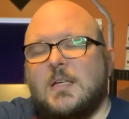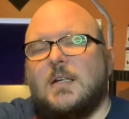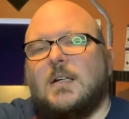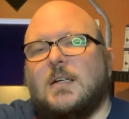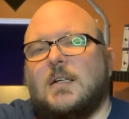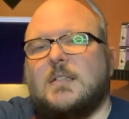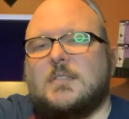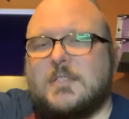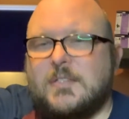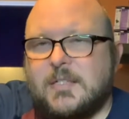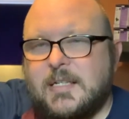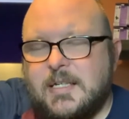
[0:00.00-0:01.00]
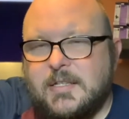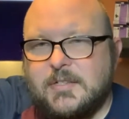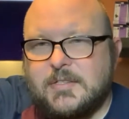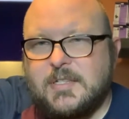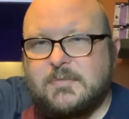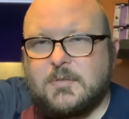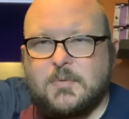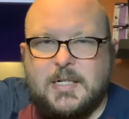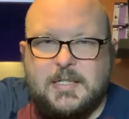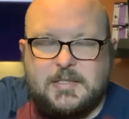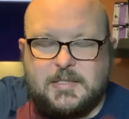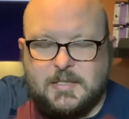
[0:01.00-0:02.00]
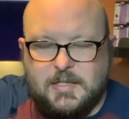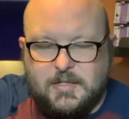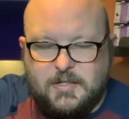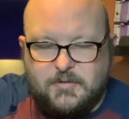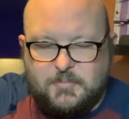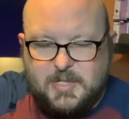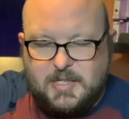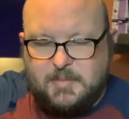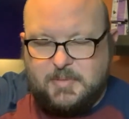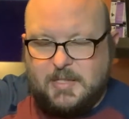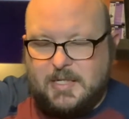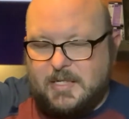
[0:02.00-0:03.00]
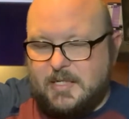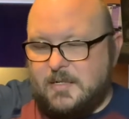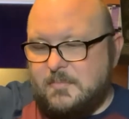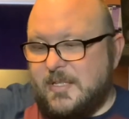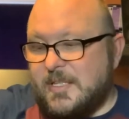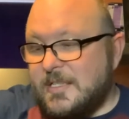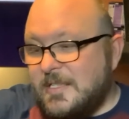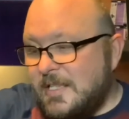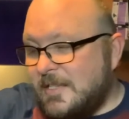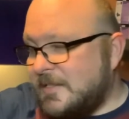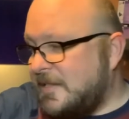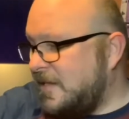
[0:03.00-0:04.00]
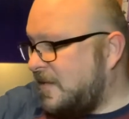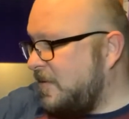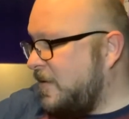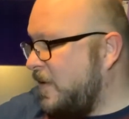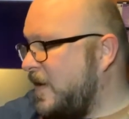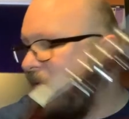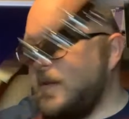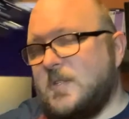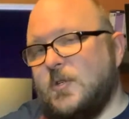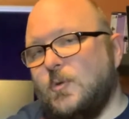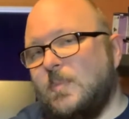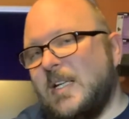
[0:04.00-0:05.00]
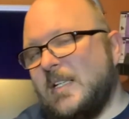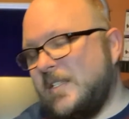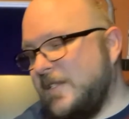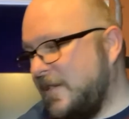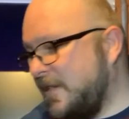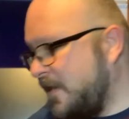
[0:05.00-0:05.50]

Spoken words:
So again, there's different ways of manipulating it, but the distance between the two pitches